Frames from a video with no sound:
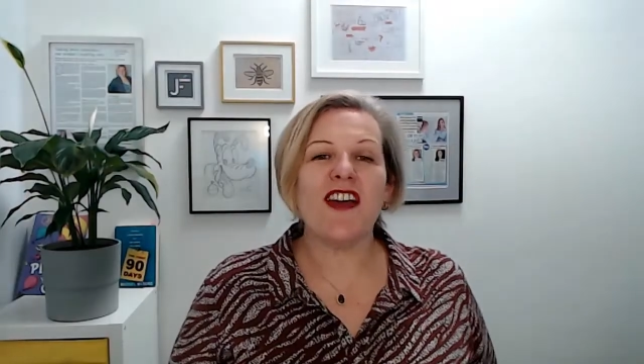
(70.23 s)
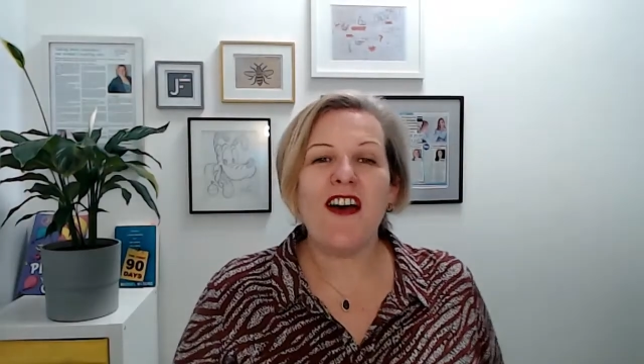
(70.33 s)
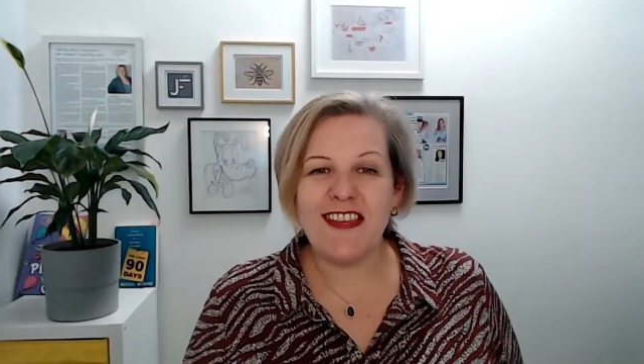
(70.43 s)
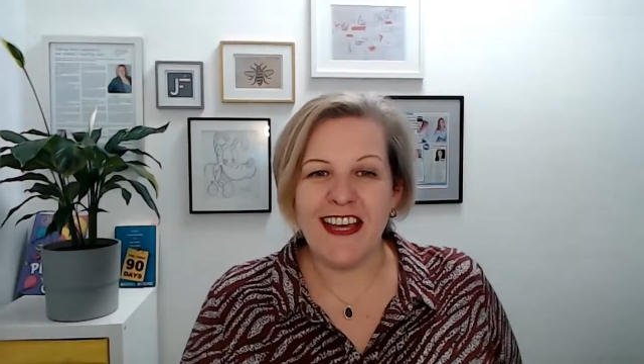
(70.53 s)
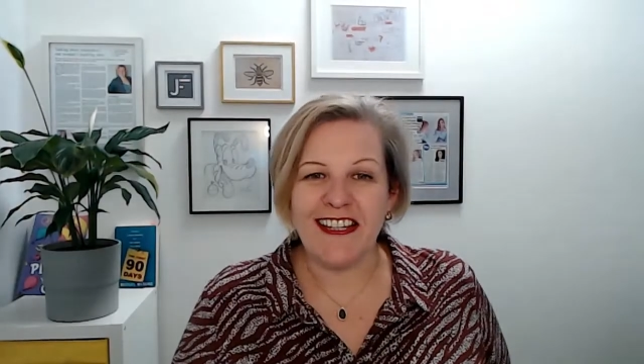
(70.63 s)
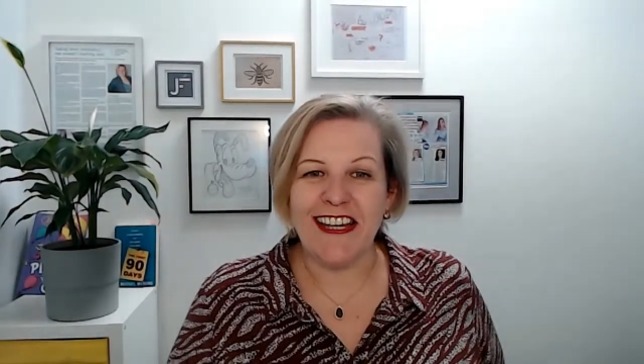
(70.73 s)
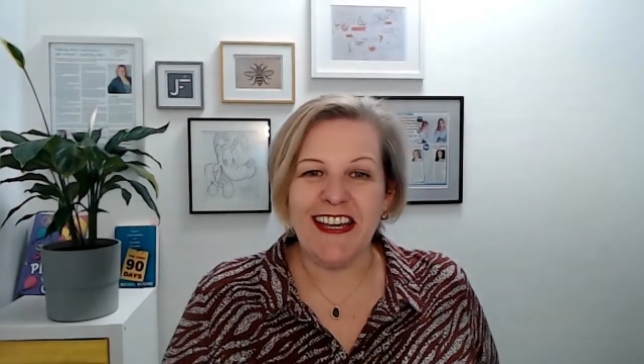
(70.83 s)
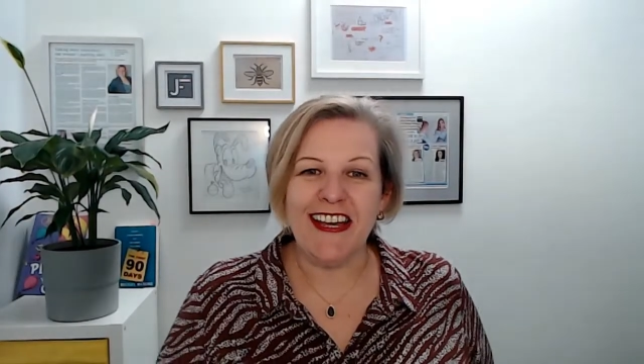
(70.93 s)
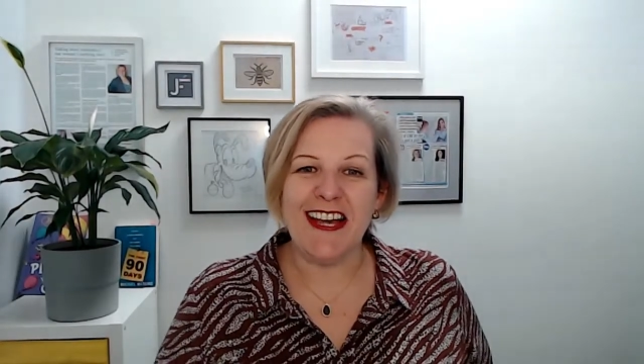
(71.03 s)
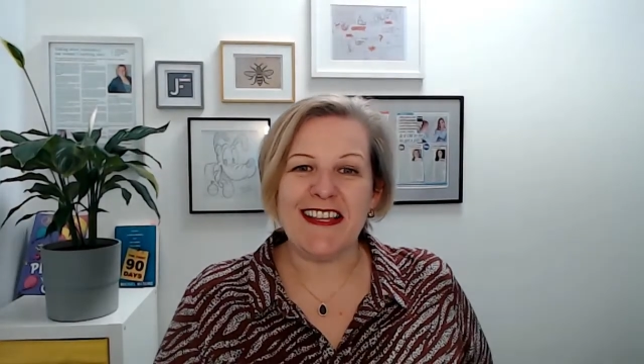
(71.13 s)

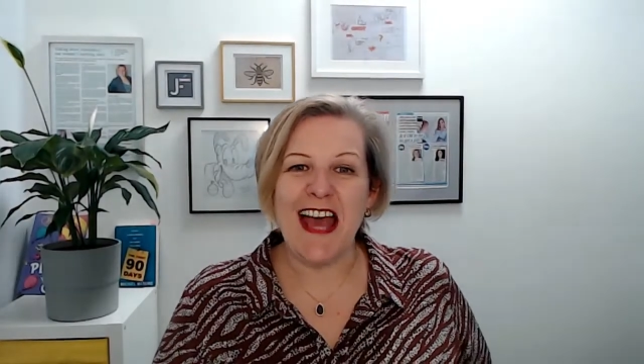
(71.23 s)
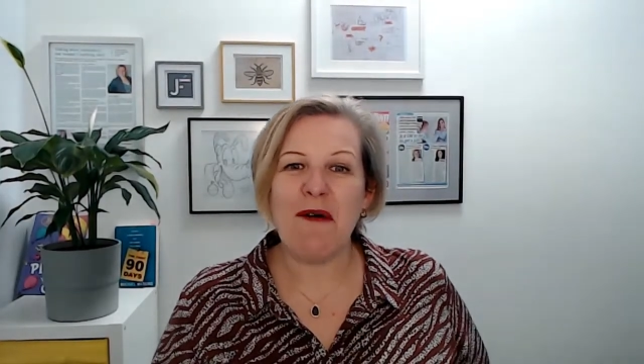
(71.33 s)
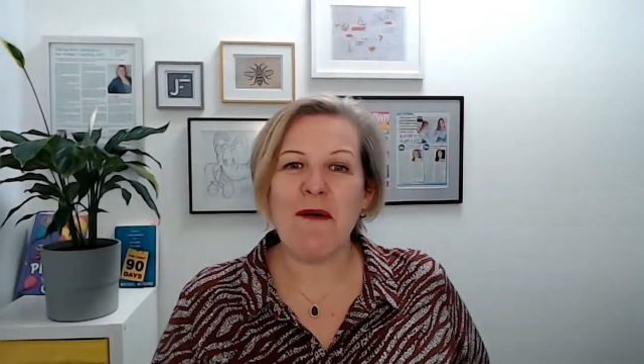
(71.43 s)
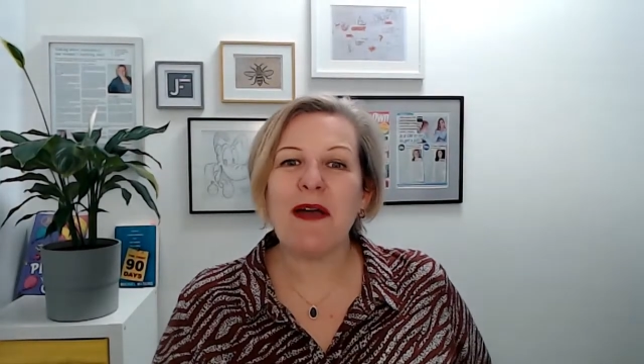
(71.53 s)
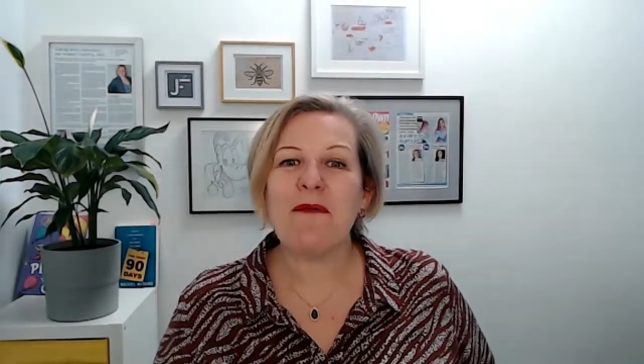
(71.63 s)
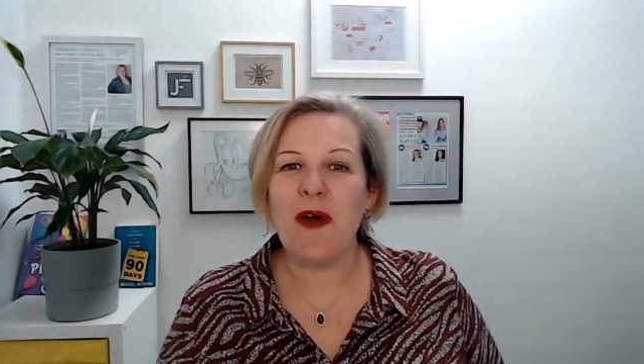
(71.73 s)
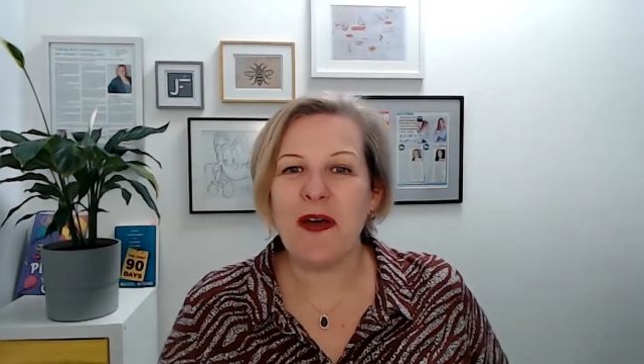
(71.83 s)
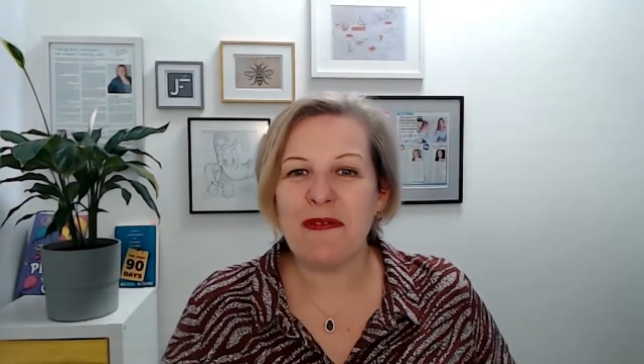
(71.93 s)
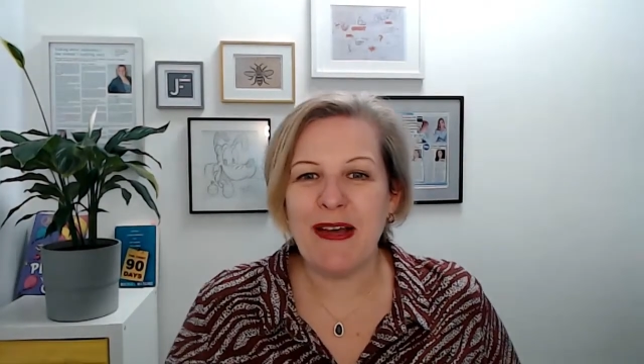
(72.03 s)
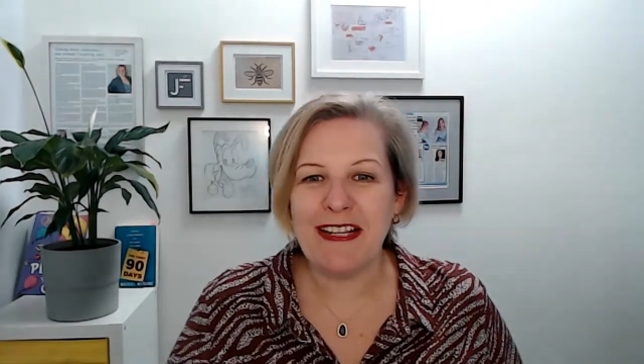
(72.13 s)
technique is how I work
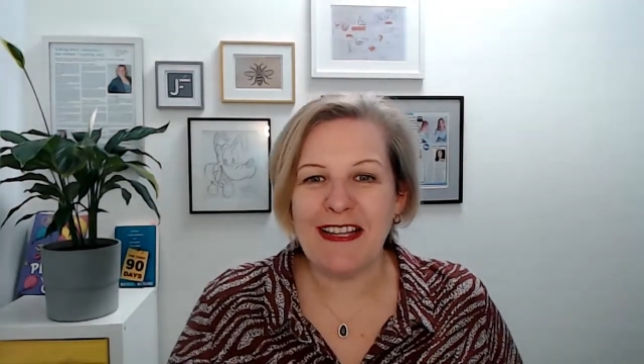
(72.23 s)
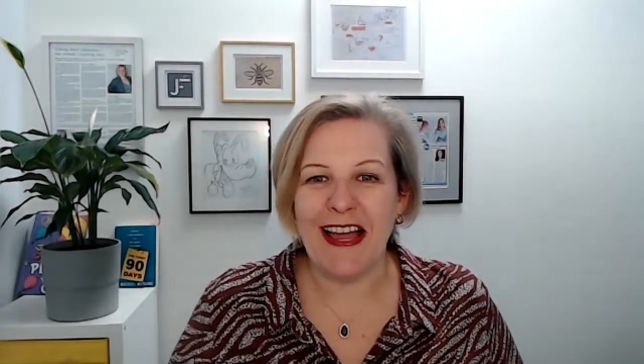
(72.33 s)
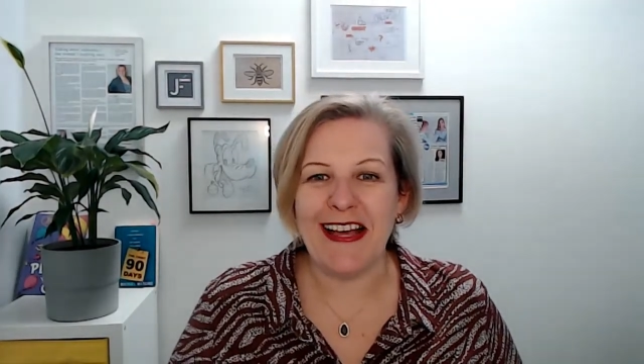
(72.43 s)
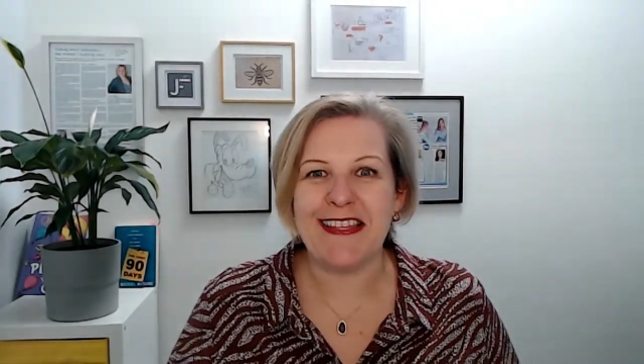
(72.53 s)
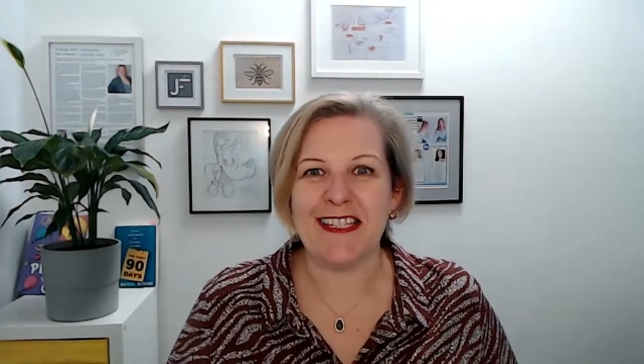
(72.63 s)
with my clients